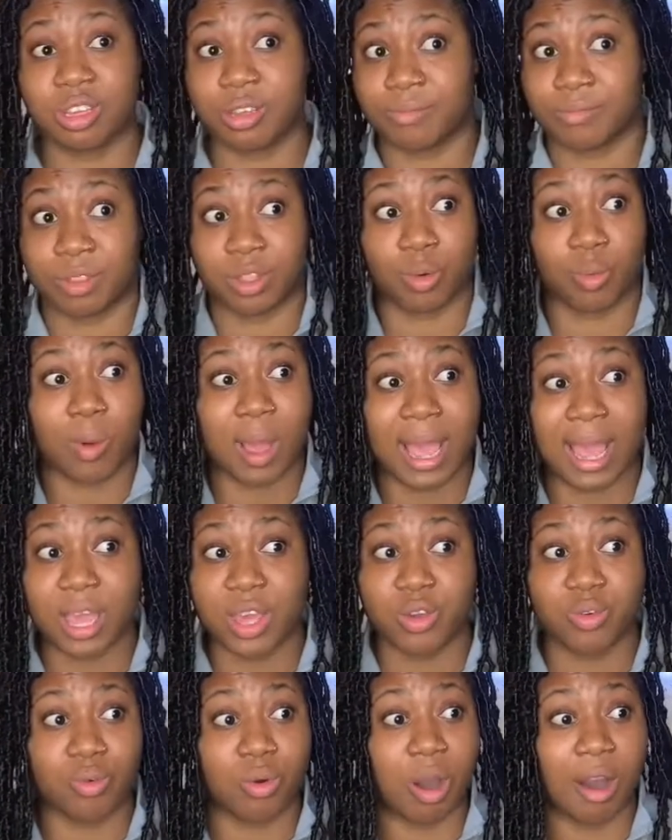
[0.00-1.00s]
the way
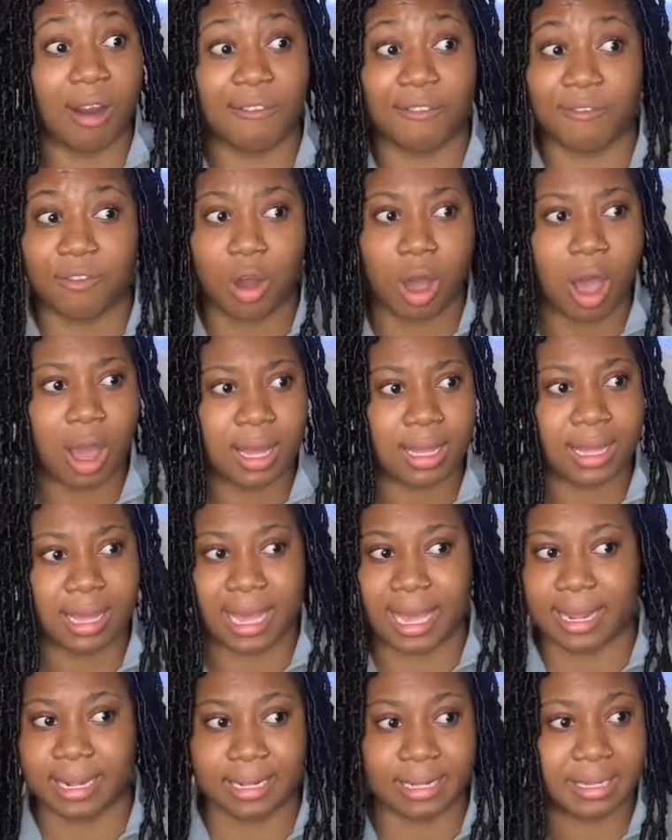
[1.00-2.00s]
you are far
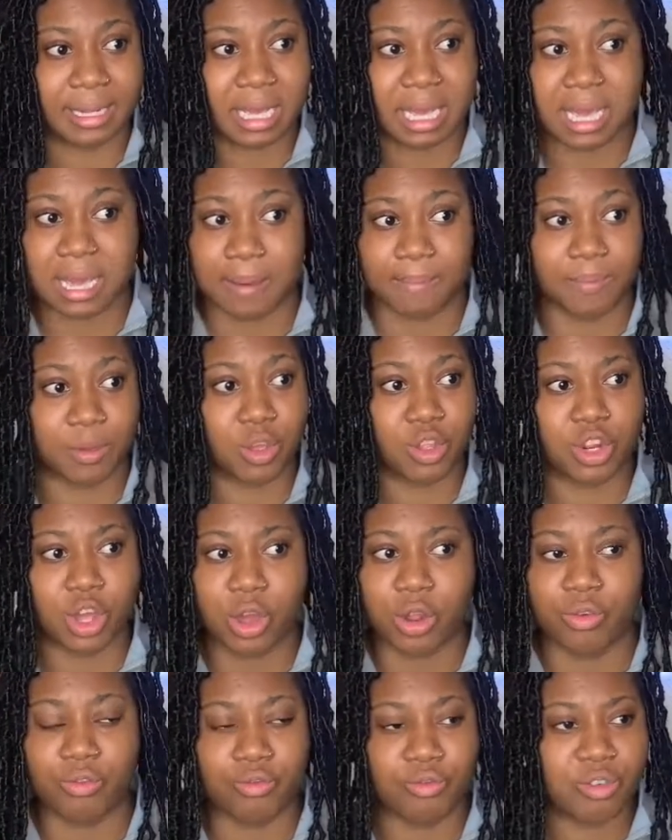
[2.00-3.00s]
in deep, you
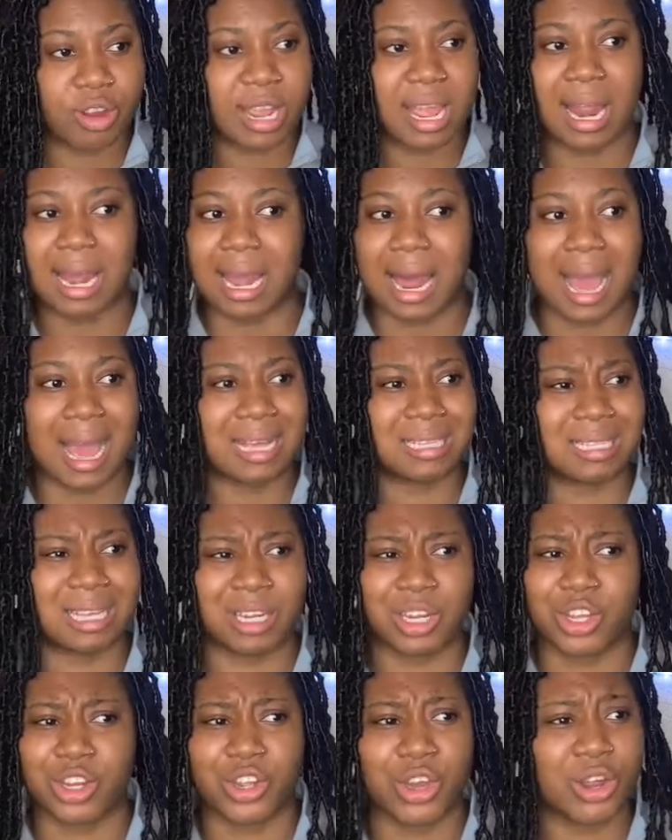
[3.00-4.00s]
don't realize and
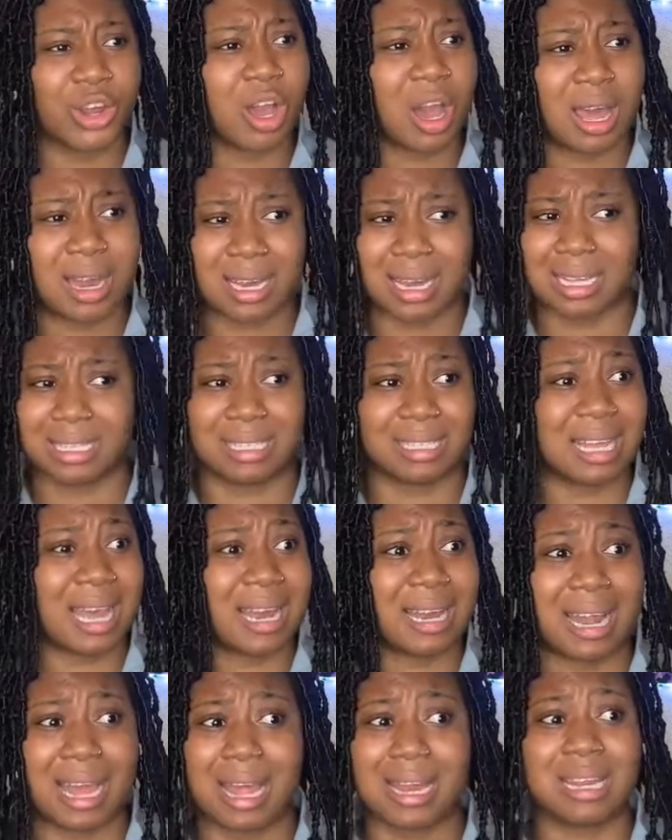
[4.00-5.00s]
you don't
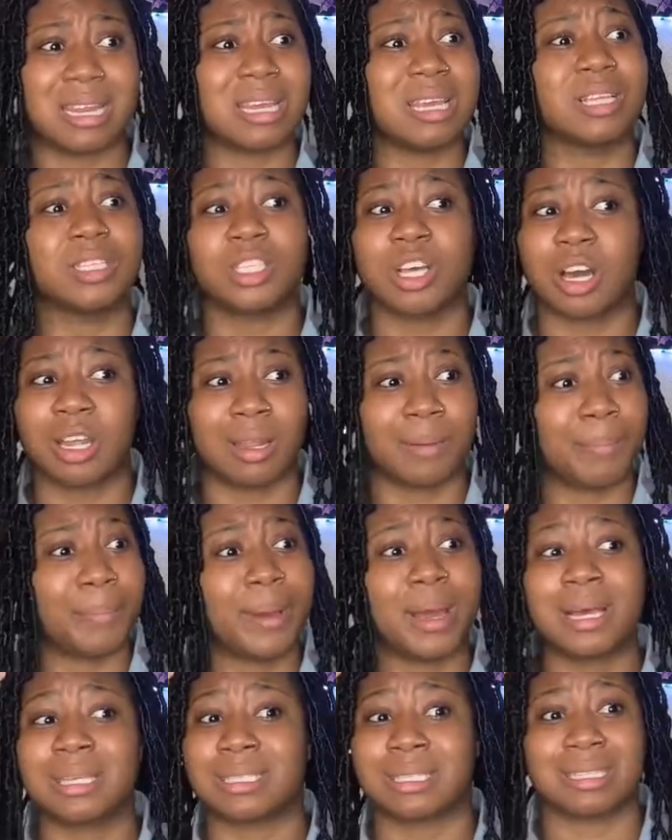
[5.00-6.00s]
understand that these are the
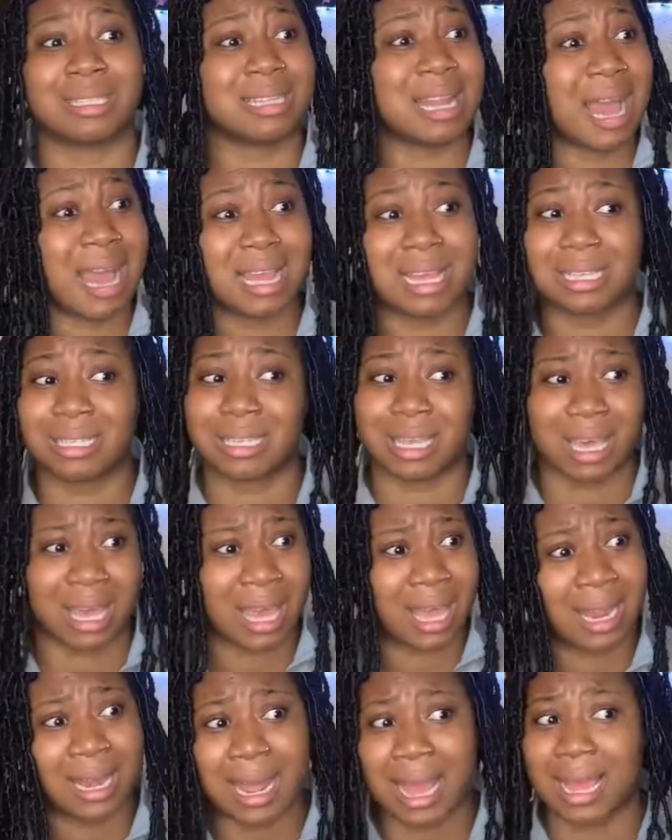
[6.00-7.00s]
person that is
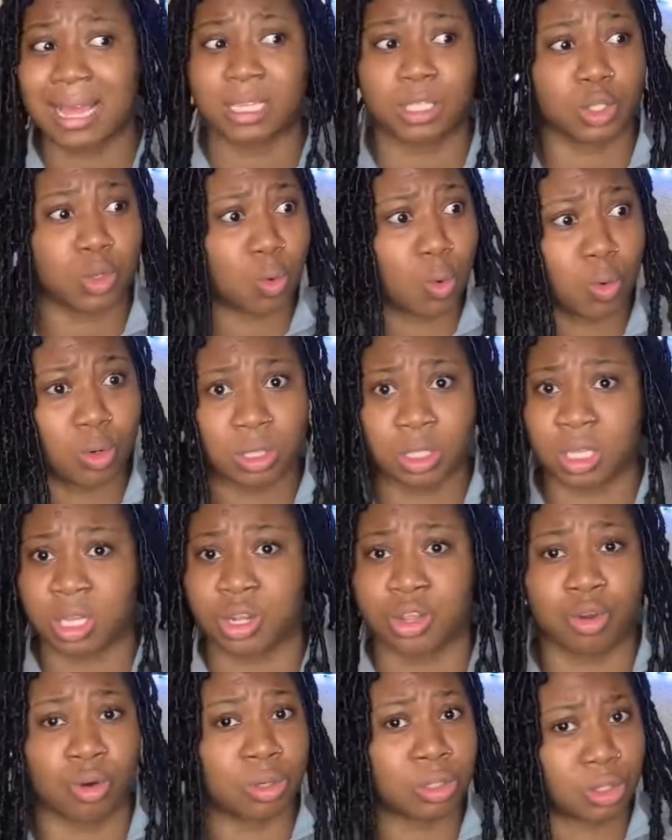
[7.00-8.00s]
here that is causing
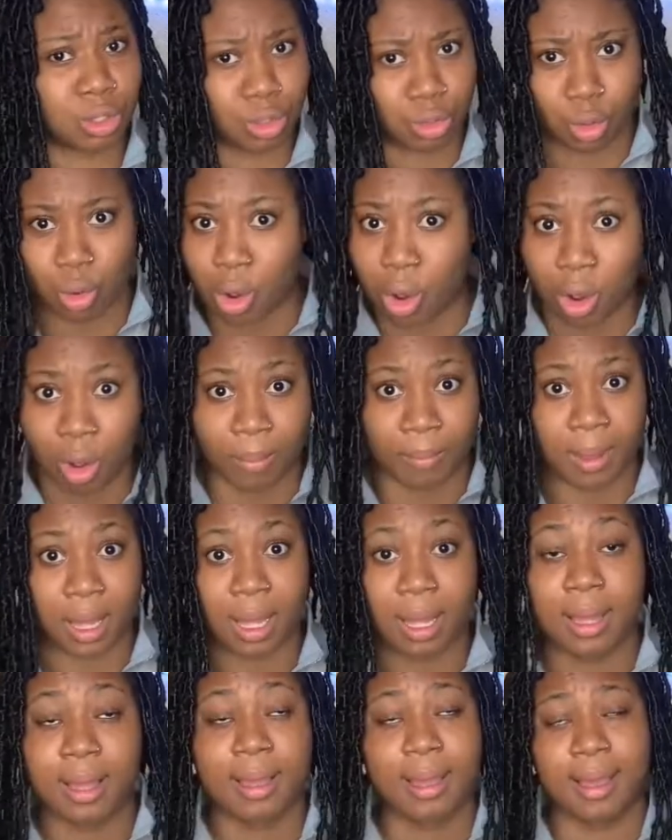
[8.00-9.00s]
your storm.
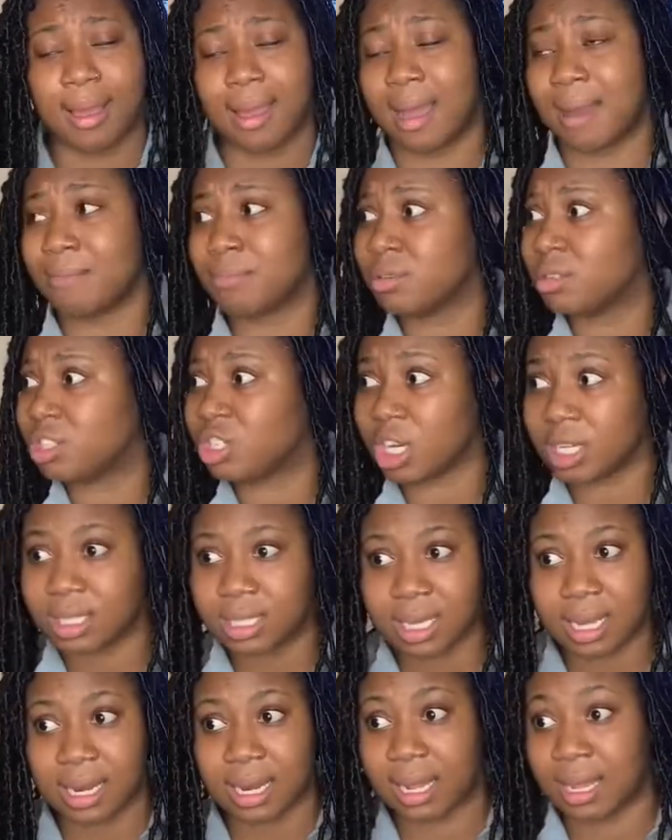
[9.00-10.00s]
I'm just
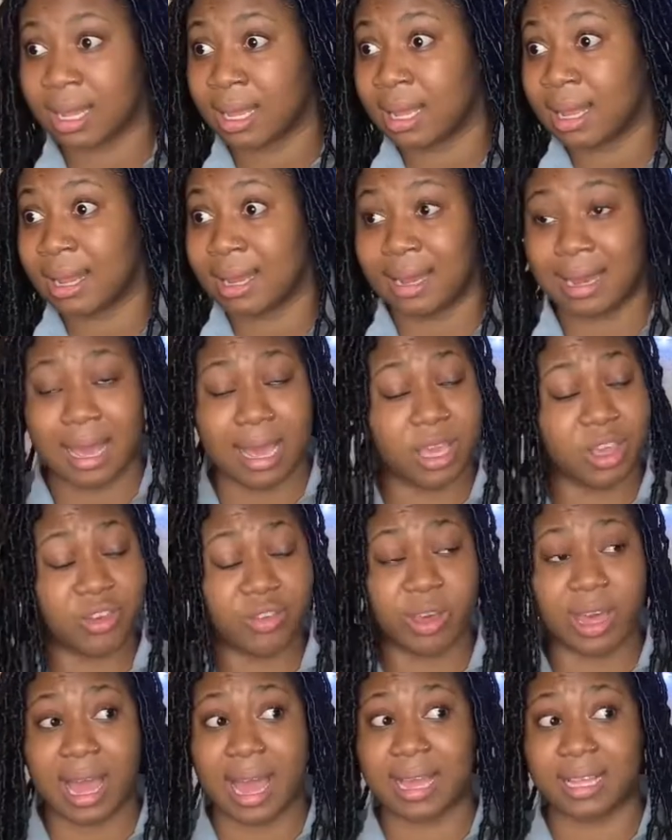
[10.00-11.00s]
gonna let you
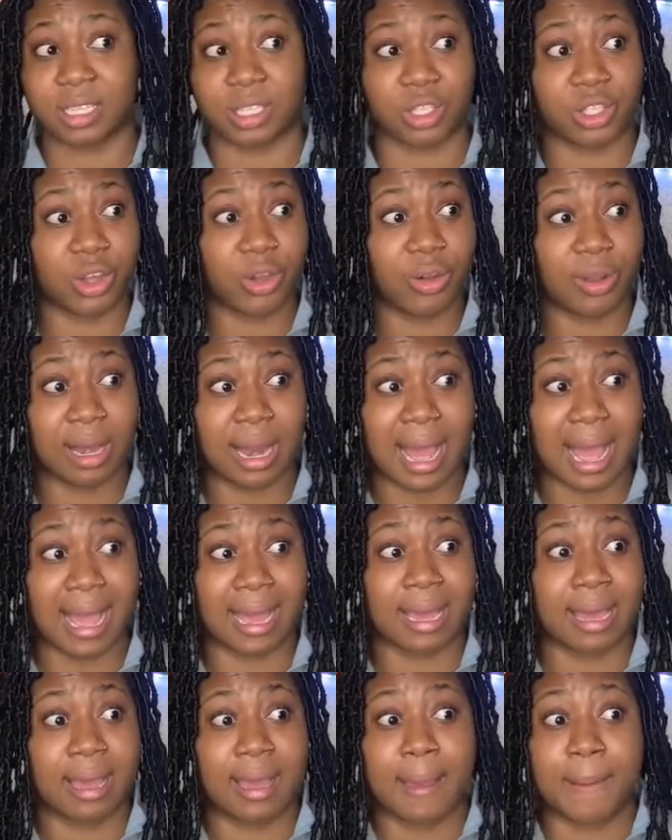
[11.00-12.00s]
guys know, like,
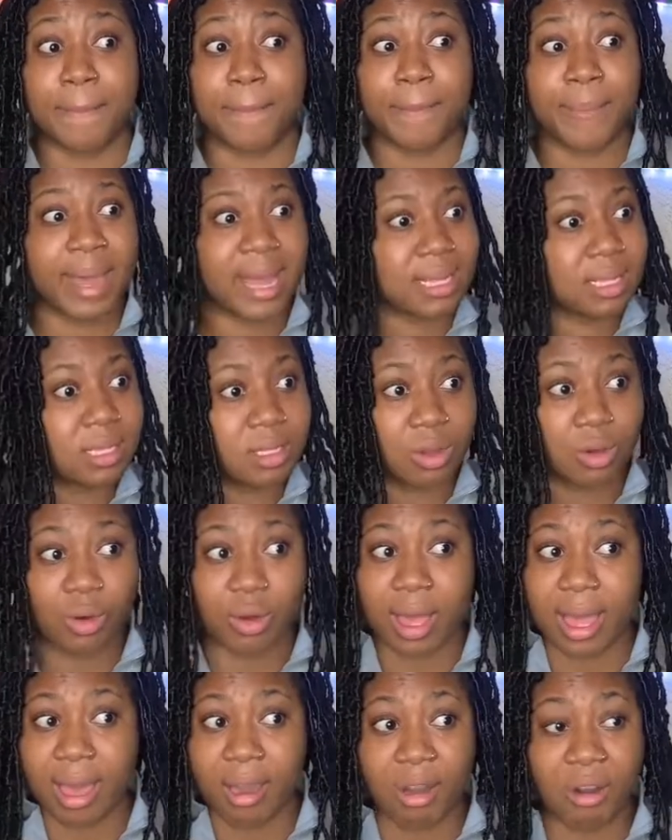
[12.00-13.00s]
mental
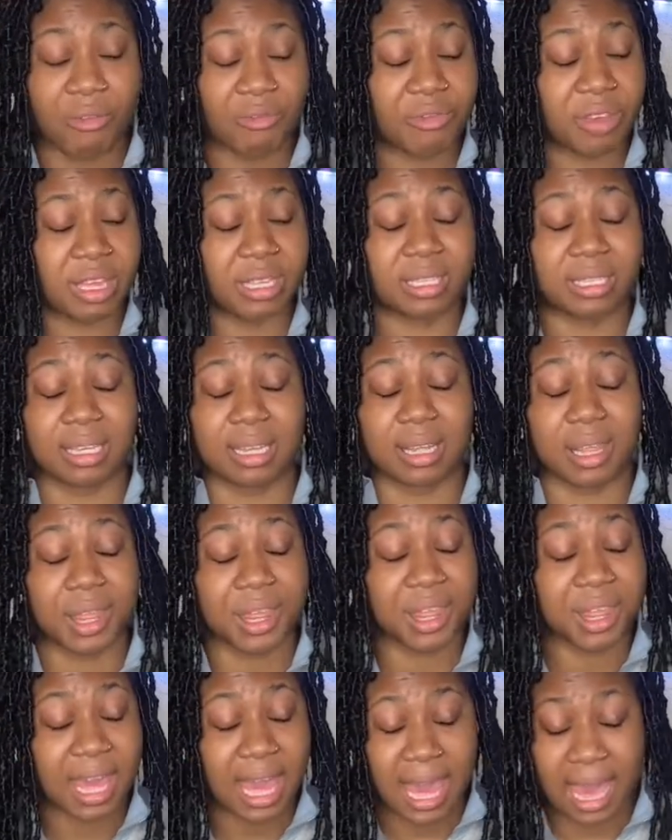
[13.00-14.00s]
health, it's a
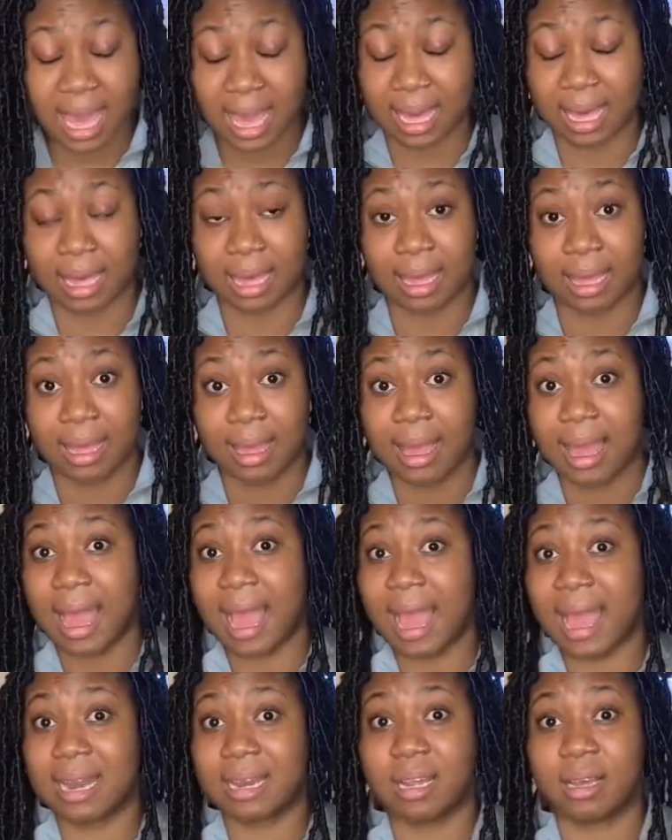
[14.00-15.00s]
thing.
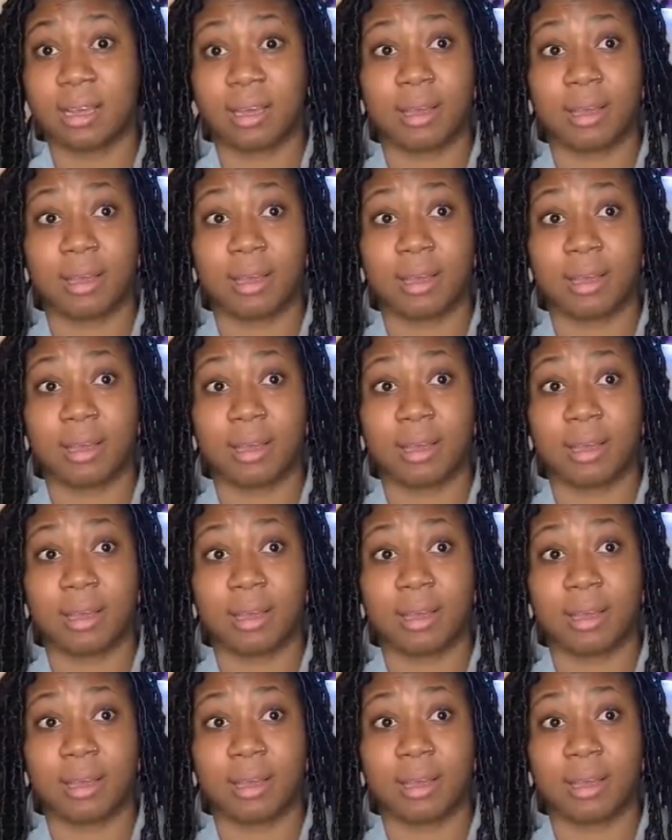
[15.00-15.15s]
And